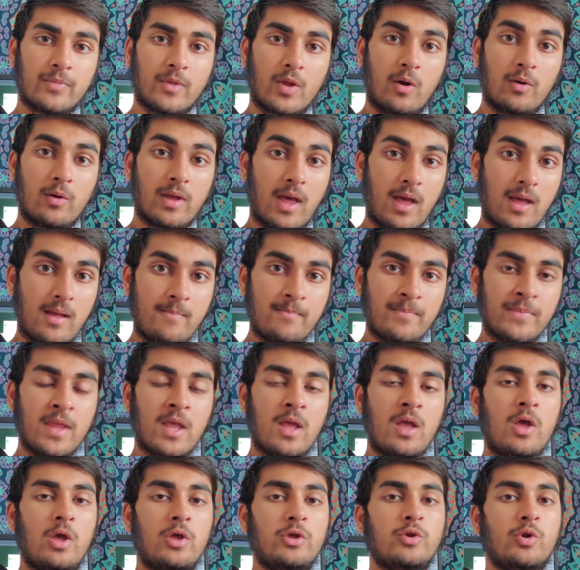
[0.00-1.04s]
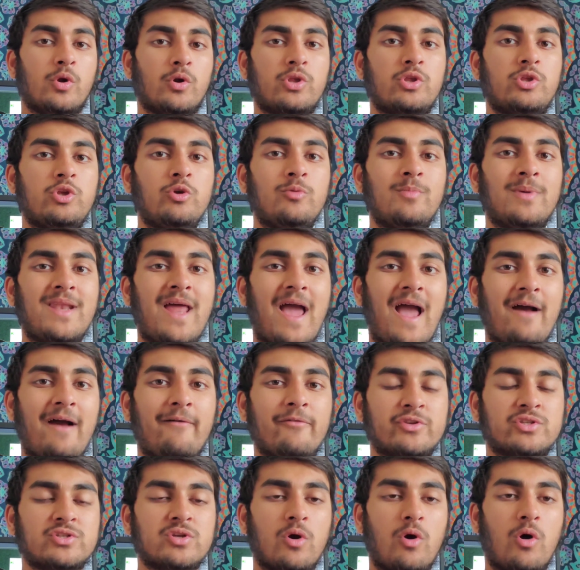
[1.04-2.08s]
Okay? Your human
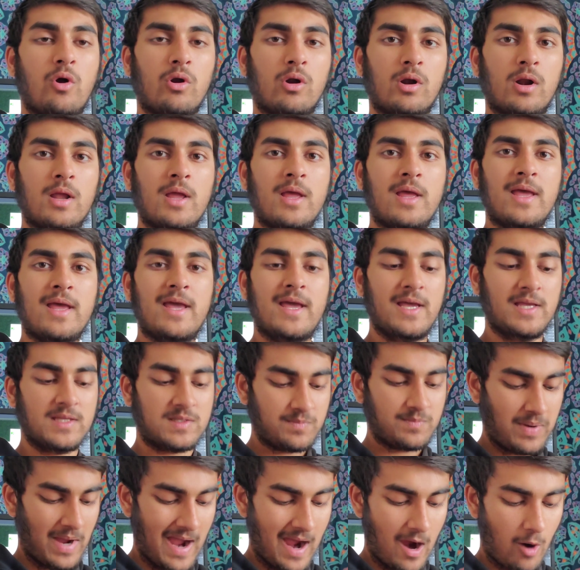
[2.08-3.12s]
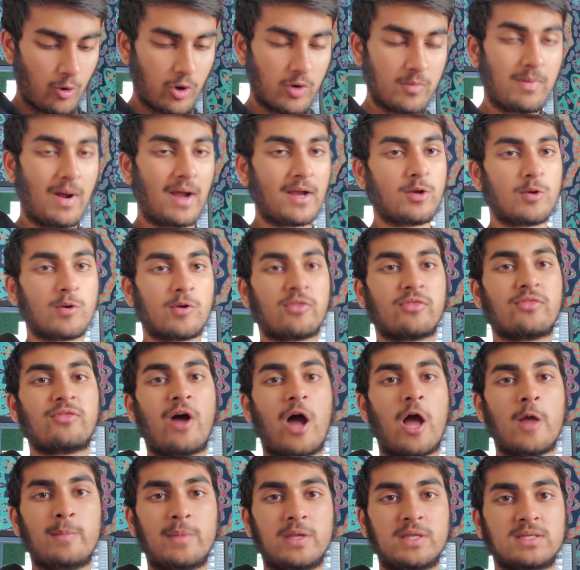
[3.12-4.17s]
avatar is powered by your
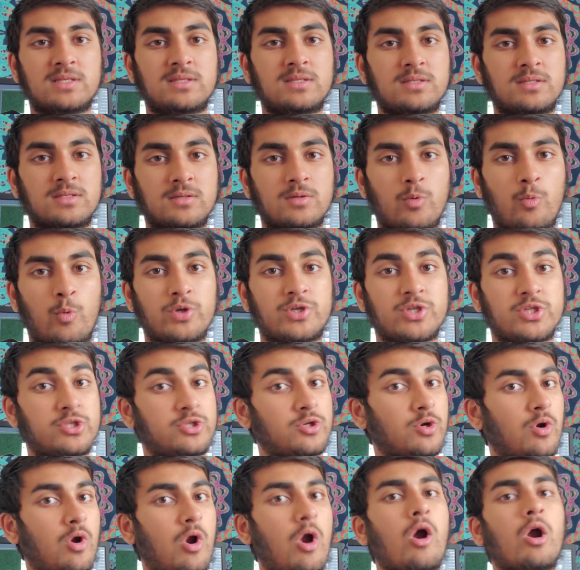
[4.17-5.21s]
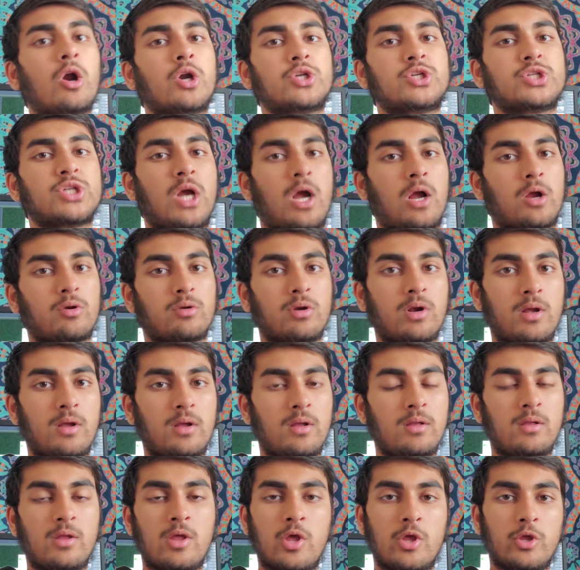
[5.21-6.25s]
thymus, which is your heart chakra.
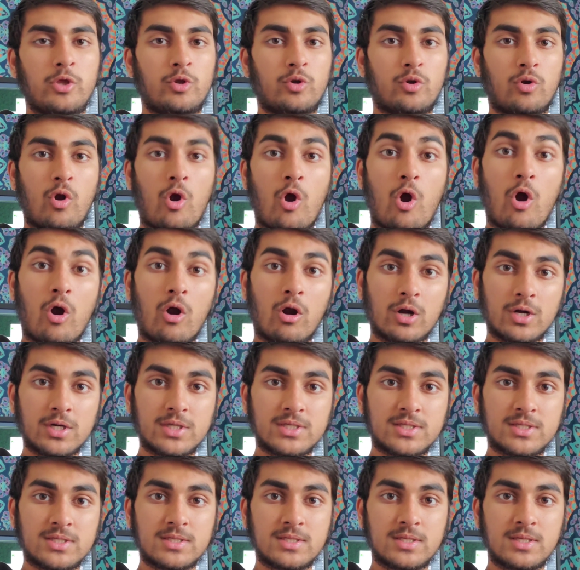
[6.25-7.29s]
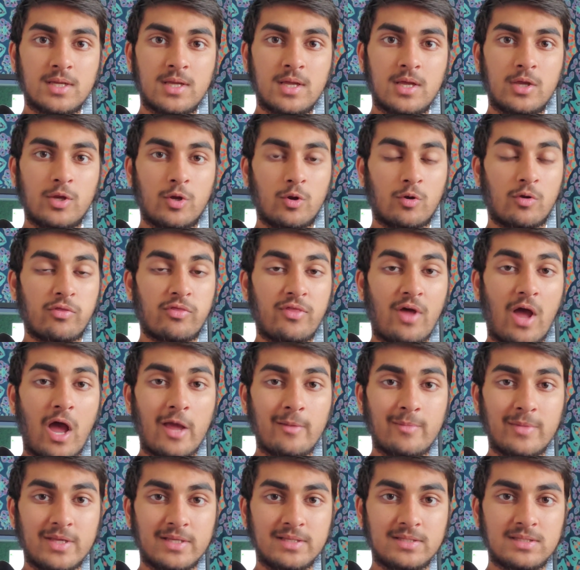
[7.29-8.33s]
Your heart, your
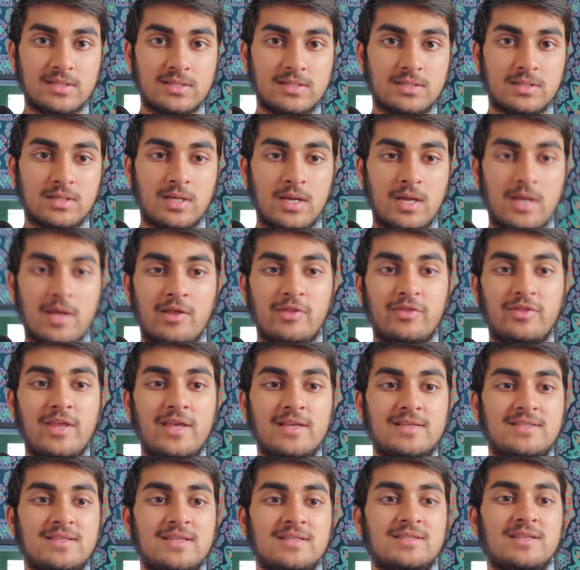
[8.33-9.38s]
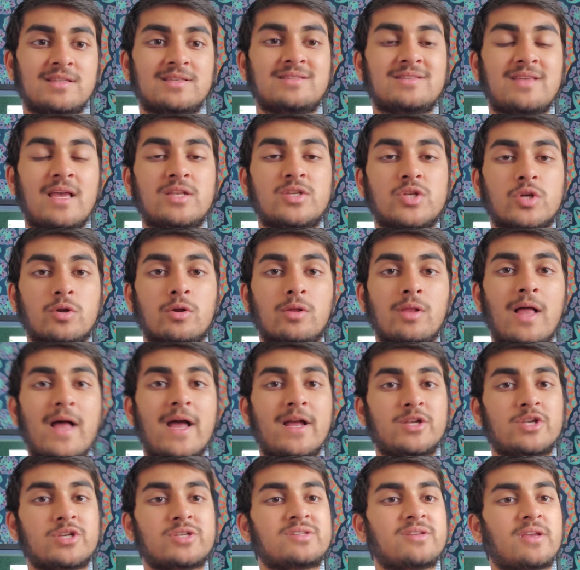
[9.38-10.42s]
thymus, this is a center
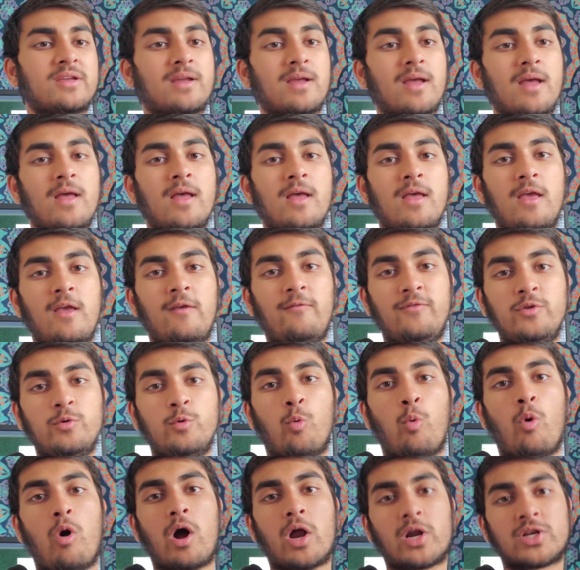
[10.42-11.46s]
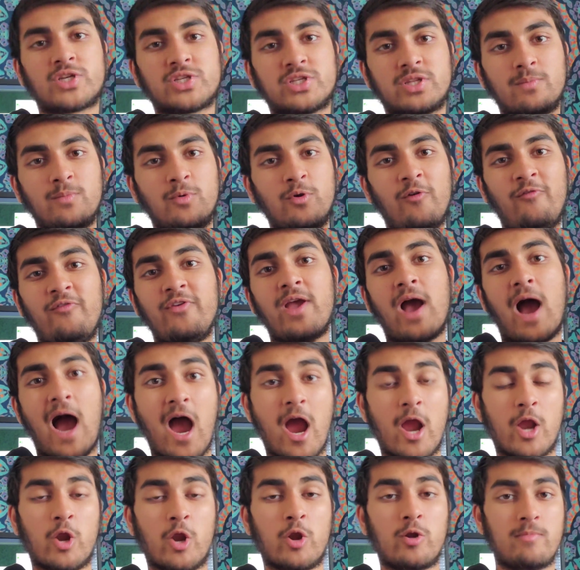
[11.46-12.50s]
gland. Just like if you watch the movie
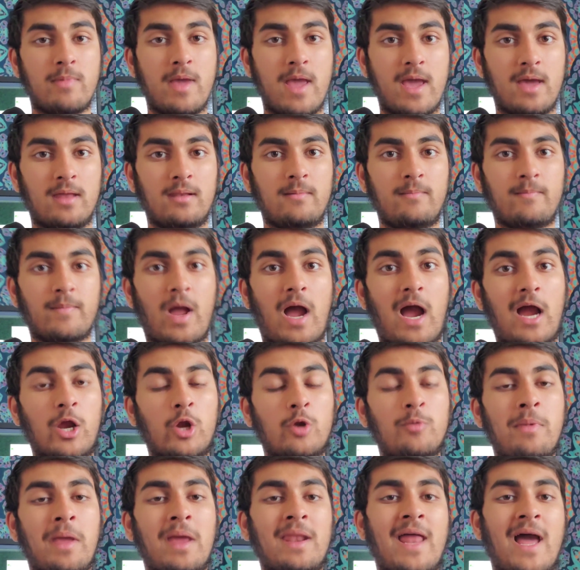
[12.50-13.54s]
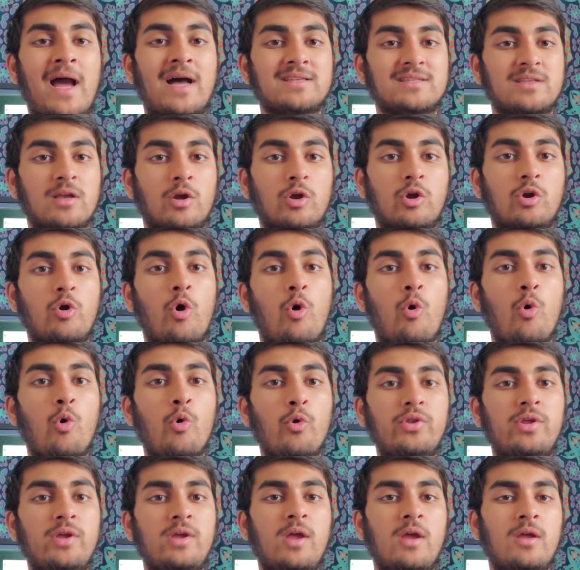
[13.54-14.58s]
Iron Man, Iron Man has a
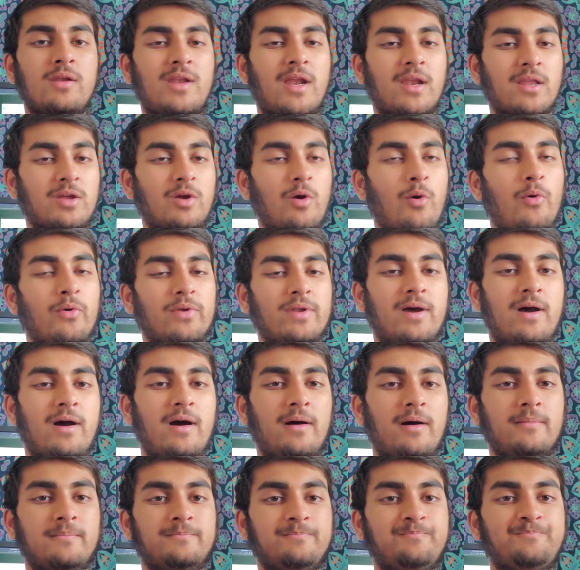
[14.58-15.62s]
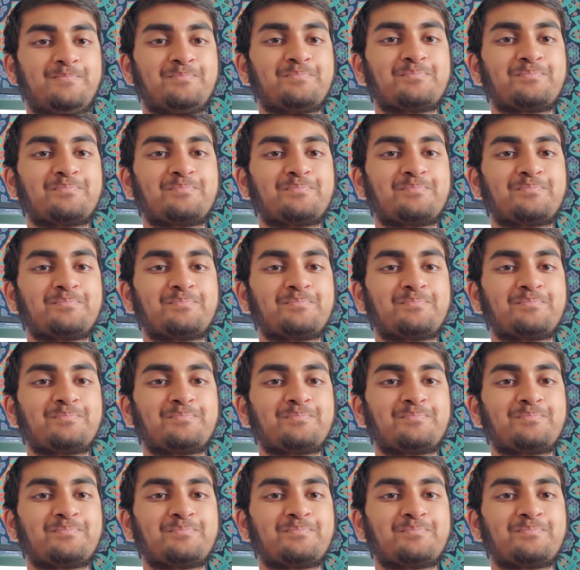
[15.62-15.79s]
gold, not a gold, um,